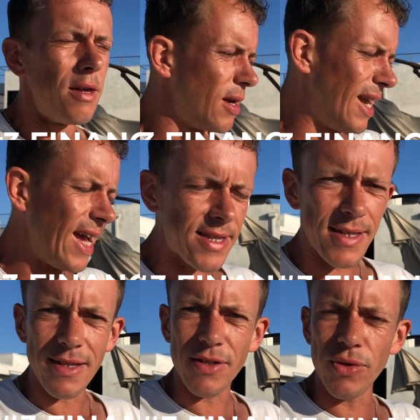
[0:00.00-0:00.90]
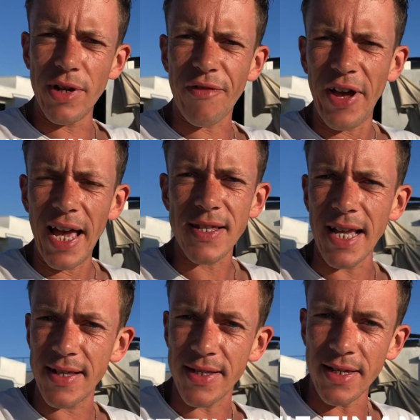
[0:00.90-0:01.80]
Let's do it fast
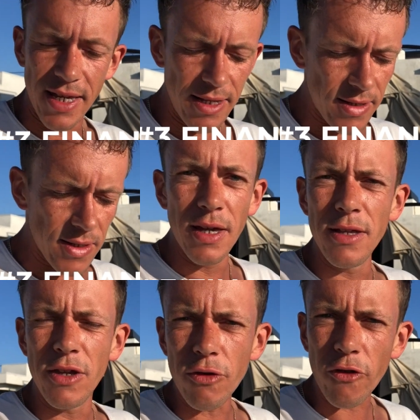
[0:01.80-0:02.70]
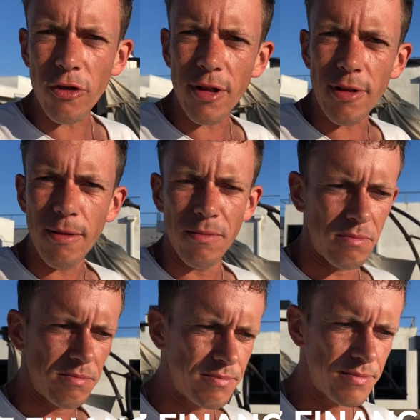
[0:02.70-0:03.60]
as the yield. In usual
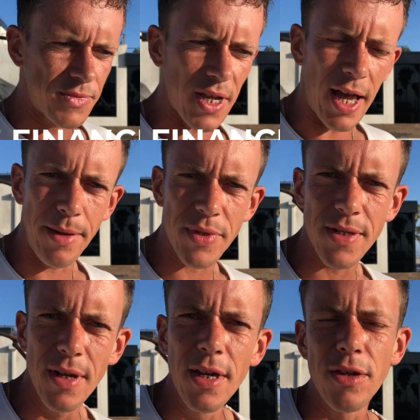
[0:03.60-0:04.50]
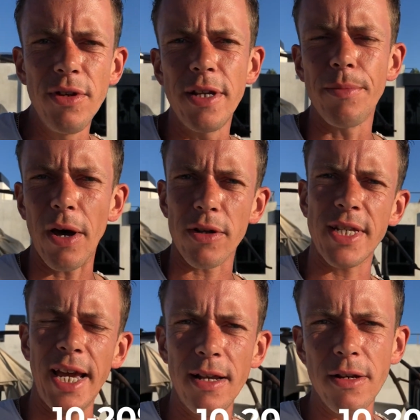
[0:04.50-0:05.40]
times, you need about
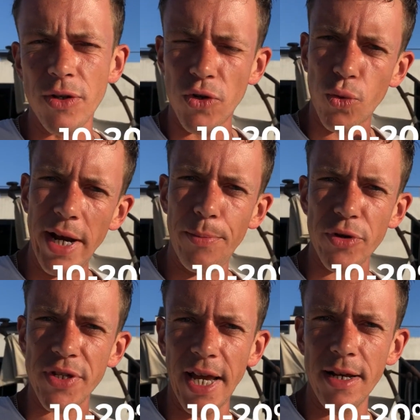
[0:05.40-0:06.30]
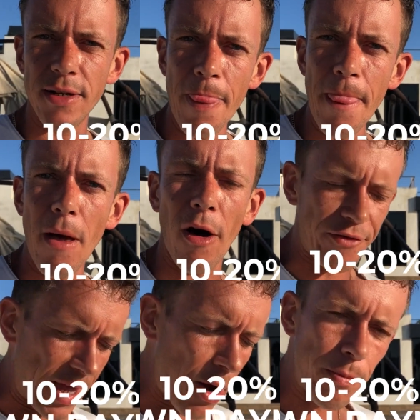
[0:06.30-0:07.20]
10 to 20% of
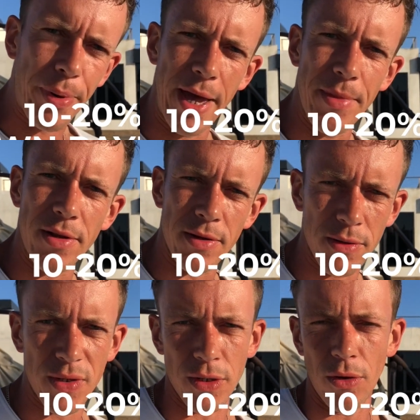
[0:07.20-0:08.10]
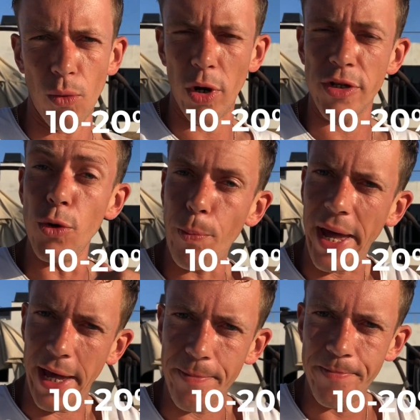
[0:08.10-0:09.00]
down payment. So what you
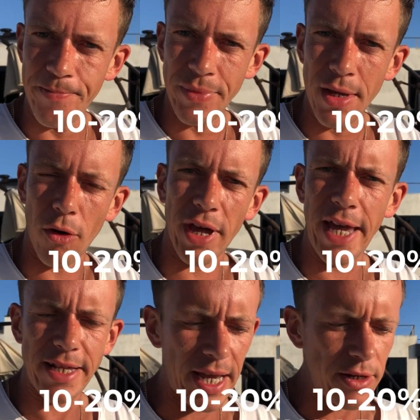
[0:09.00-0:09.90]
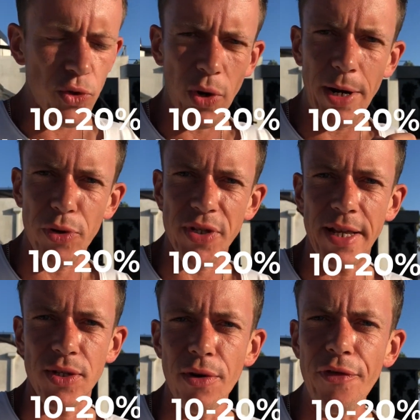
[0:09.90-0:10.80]
pay, okay, 10 to 20%.
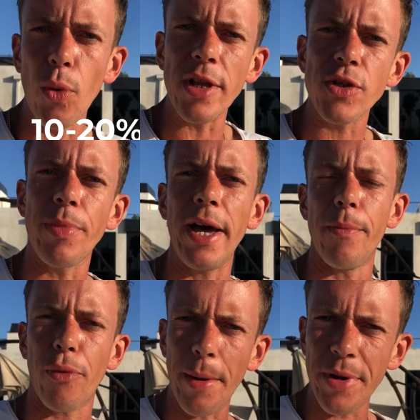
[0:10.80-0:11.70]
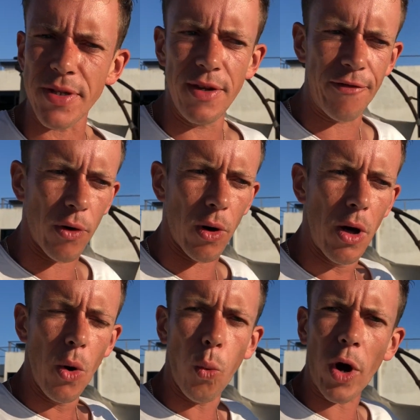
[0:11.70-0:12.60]
So if you want to buy a property for
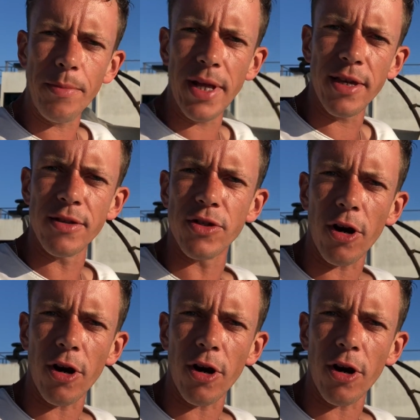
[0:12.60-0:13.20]
$1 million,